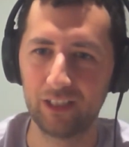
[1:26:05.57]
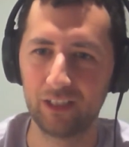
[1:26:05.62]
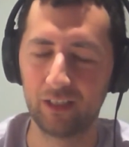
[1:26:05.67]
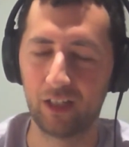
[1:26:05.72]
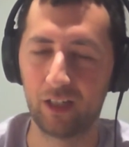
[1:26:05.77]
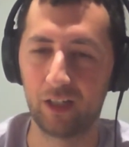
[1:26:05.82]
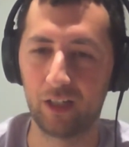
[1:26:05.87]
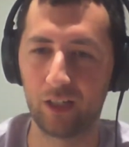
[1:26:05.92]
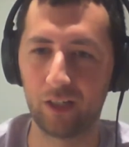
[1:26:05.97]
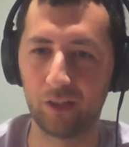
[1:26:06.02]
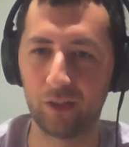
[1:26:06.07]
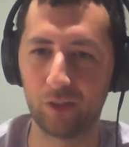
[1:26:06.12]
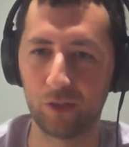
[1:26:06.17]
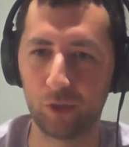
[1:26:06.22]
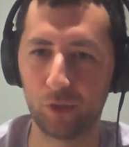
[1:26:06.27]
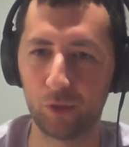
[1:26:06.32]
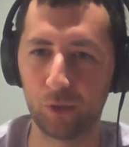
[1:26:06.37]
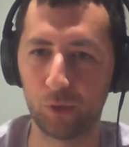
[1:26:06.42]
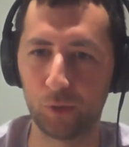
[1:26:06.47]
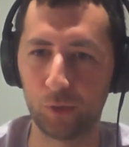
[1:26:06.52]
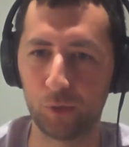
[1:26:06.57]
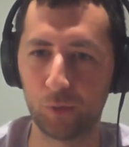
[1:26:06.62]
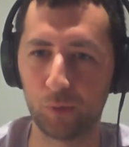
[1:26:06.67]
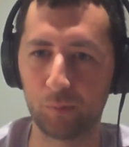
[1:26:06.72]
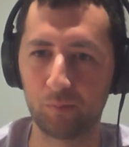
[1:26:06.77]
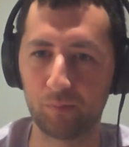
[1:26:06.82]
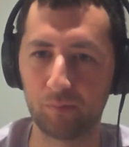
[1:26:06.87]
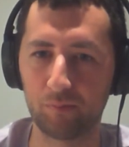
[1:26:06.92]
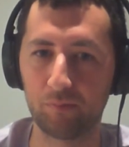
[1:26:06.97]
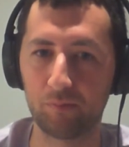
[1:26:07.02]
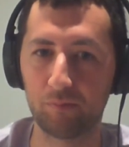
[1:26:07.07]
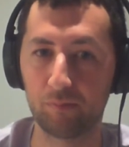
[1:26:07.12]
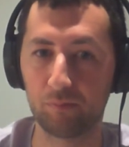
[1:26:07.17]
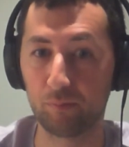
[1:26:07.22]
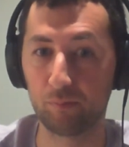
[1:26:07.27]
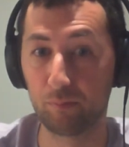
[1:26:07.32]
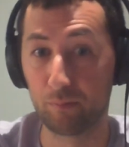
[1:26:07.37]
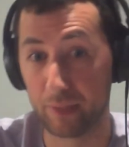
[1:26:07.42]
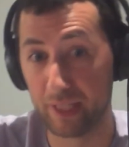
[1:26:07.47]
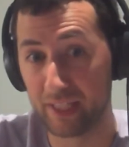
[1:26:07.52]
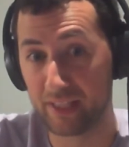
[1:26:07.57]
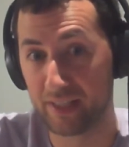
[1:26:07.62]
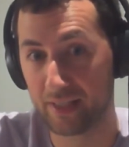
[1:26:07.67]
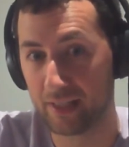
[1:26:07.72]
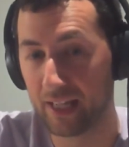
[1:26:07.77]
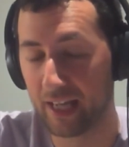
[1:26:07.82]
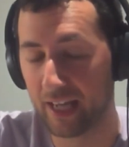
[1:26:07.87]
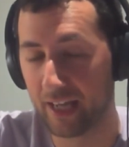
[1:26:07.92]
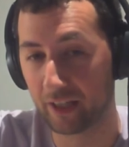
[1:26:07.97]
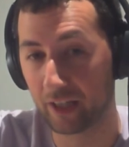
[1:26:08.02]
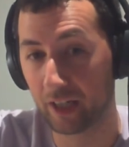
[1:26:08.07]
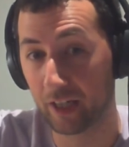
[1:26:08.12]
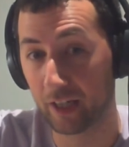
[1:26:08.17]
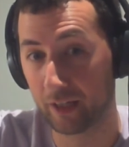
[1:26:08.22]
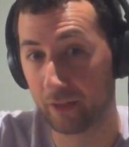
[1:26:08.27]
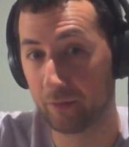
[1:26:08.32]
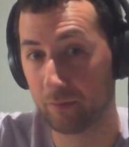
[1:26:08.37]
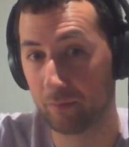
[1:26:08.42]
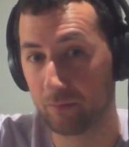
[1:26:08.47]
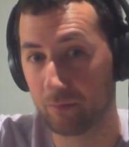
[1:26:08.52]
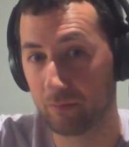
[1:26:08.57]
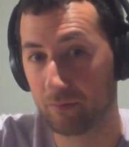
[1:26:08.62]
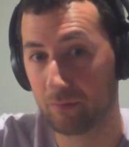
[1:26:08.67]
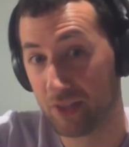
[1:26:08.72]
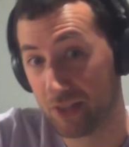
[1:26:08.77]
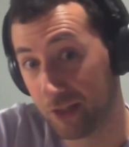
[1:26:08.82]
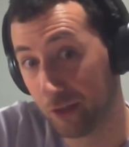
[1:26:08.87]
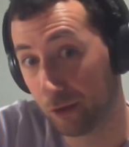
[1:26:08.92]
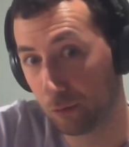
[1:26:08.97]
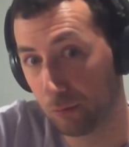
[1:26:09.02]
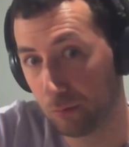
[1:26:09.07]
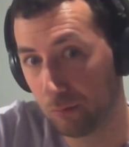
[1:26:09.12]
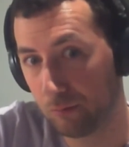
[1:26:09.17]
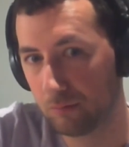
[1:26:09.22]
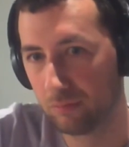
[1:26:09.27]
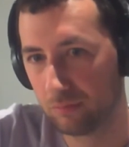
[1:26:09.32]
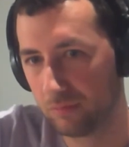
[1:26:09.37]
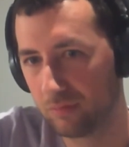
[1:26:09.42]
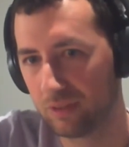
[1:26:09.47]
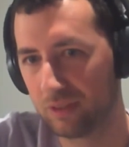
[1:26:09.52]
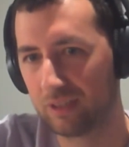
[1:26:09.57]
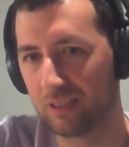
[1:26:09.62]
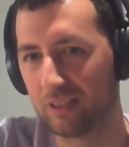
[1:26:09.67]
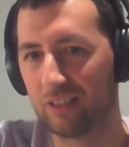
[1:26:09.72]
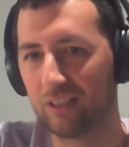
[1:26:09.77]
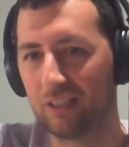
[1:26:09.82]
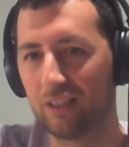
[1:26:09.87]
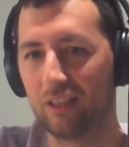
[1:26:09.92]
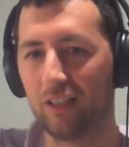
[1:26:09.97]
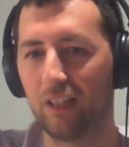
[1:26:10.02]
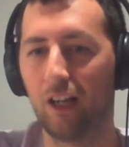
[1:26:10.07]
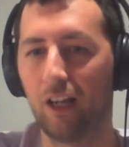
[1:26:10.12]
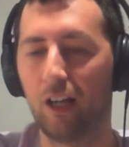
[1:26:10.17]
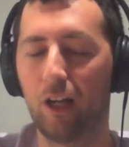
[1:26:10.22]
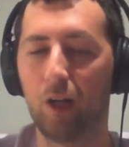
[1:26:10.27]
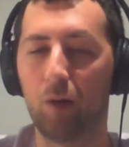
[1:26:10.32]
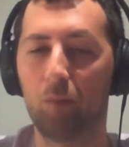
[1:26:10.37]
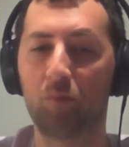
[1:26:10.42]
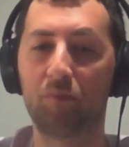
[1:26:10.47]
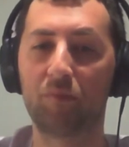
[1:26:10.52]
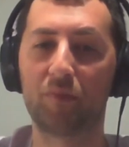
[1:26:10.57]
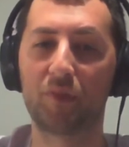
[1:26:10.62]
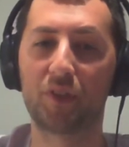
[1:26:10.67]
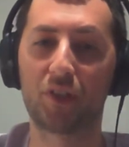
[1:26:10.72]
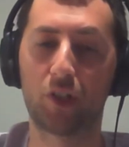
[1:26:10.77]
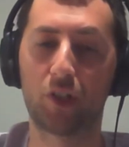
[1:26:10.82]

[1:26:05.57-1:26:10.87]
who beats the AI still. And